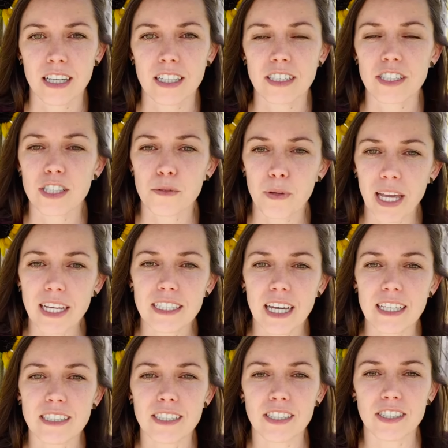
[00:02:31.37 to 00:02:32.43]
Just pay
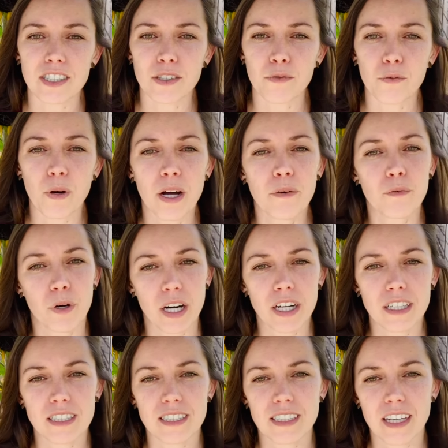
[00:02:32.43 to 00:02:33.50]
attention to what
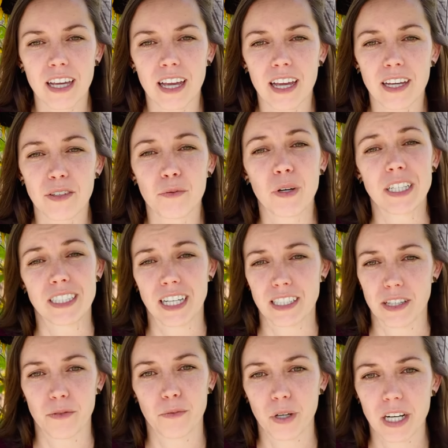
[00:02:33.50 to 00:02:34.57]
works and what
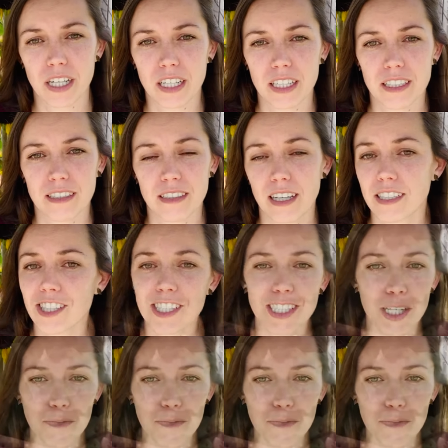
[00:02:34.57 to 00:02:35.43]
doesn't work, and just keep